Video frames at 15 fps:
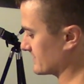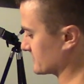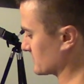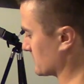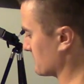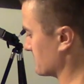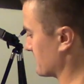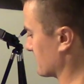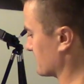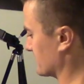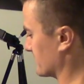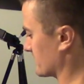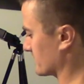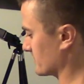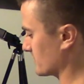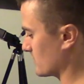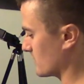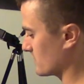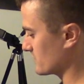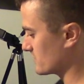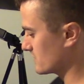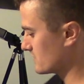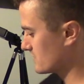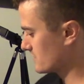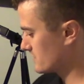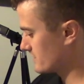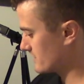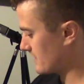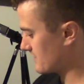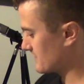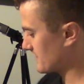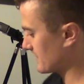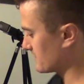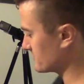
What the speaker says: so I'm definitely not going to go over everything.